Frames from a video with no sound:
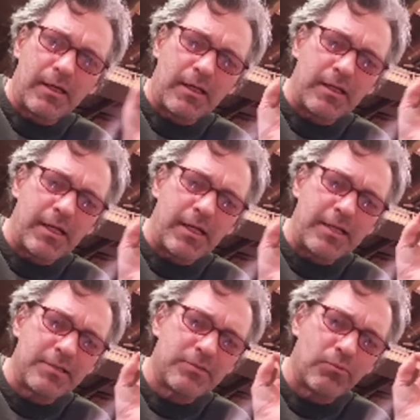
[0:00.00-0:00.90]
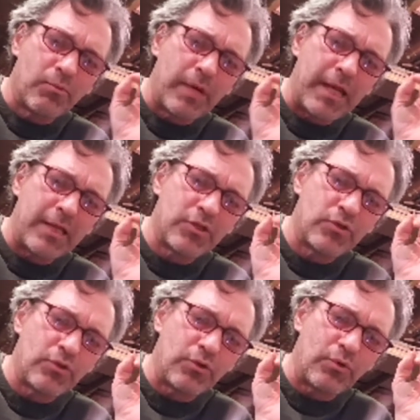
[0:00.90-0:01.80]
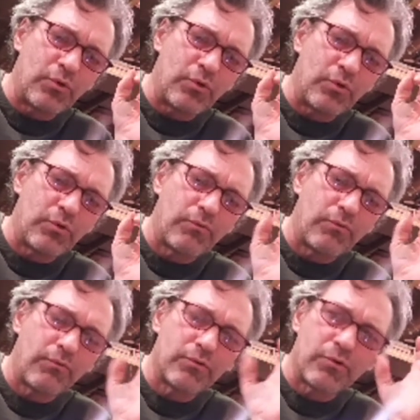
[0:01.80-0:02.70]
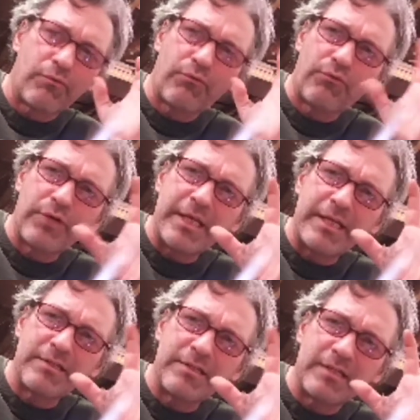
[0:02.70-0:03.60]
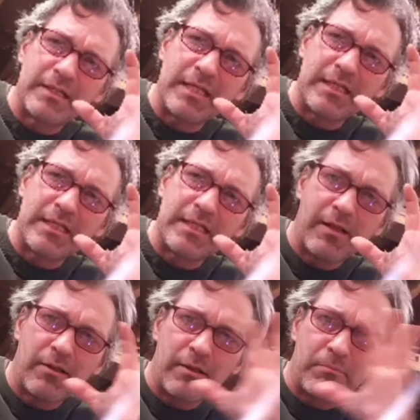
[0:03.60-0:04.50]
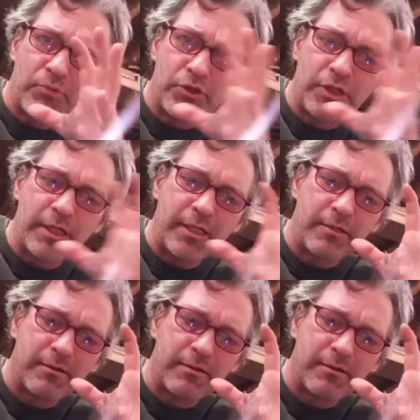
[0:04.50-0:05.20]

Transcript: a nice way to sort of freeze the detail, push it in.